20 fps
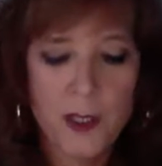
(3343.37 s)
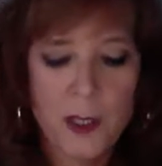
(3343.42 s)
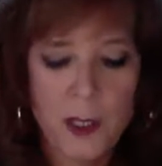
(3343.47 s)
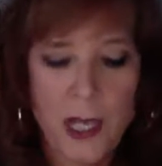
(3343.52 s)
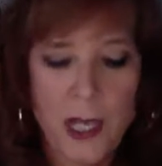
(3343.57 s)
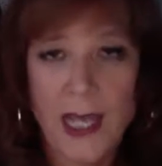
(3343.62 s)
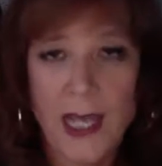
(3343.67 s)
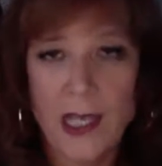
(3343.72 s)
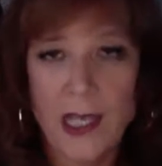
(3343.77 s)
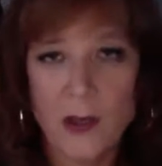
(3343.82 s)

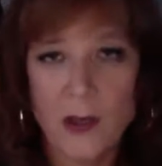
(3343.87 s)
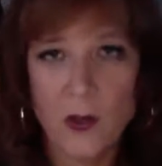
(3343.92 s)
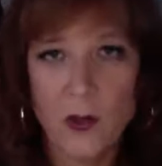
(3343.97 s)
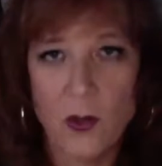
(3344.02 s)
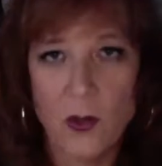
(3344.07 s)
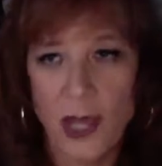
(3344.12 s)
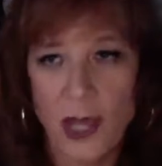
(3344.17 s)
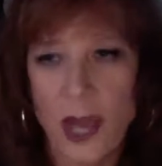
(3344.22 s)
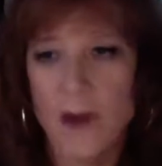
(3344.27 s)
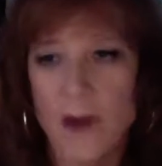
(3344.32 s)
and
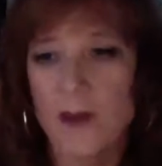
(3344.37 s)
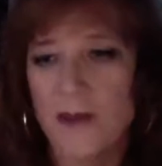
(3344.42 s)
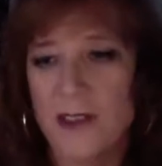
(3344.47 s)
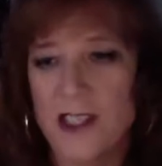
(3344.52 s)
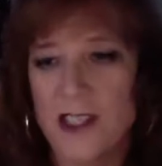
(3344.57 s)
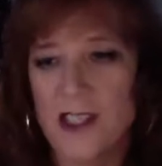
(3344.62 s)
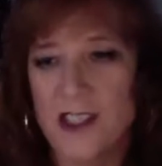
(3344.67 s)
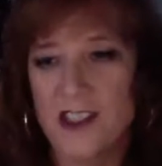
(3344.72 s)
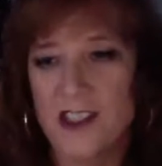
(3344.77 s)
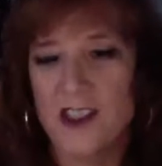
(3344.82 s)
how it
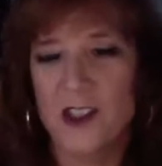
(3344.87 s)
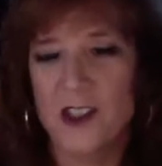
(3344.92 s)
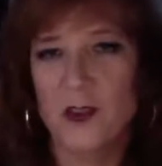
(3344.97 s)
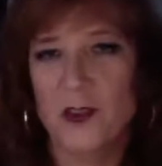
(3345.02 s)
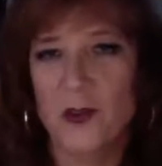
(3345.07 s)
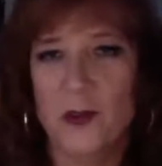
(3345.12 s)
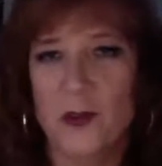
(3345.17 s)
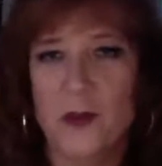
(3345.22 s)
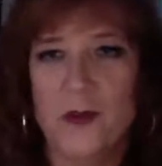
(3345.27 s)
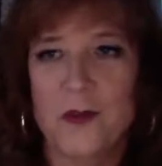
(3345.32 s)
fits
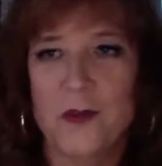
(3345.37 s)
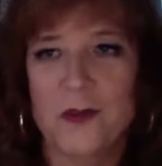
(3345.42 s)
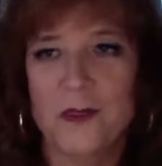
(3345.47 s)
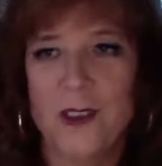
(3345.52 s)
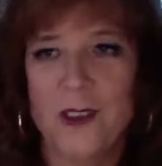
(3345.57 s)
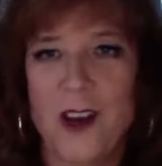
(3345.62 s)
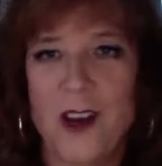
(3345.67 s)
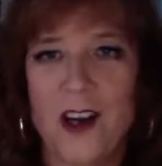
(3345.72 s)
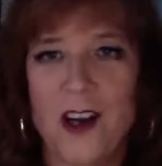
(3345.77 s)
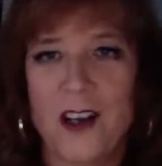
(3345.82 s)
into
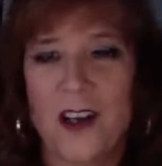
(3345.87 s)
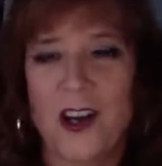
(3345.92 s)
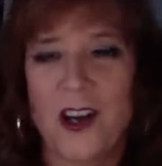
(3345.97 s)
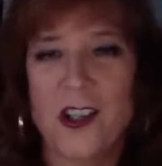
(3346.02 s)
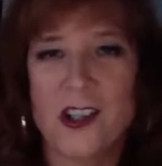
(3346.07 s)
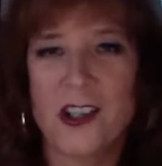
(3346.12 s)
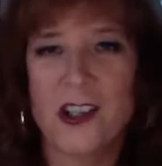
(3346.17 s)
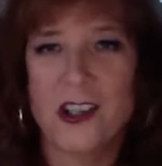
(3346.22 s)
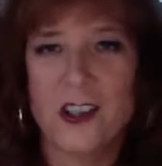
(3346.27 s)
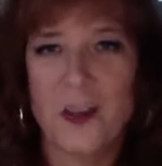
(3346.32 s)
our
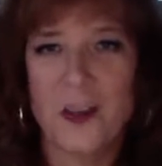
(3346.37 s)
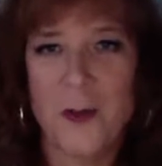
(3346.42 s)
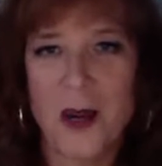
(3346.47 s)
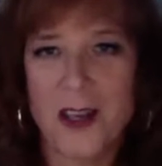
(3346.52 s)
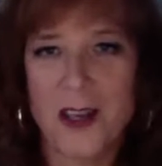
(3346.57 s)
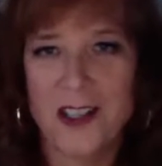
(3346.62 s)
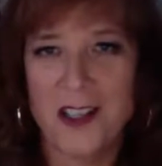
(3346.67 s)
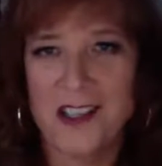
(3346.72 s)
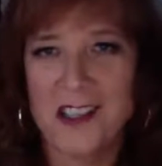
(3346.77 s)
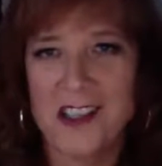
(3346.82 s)
larger
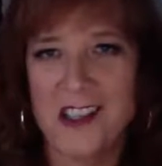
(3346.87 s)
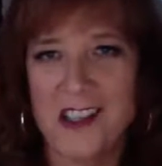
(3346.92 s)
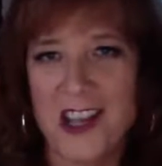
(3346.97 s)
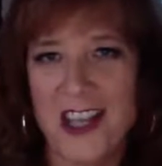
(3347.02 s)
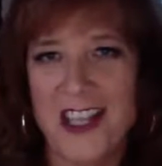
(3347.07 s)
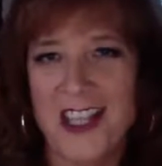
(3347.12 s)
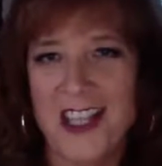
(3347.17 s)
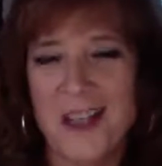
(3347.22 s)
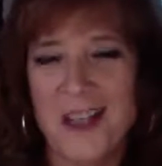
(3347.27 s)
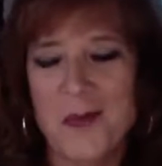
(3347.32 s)
American
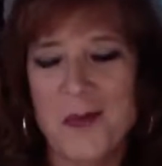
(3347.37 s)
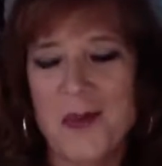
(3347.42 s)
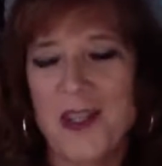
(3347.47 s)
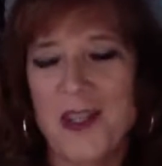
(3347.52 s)
society.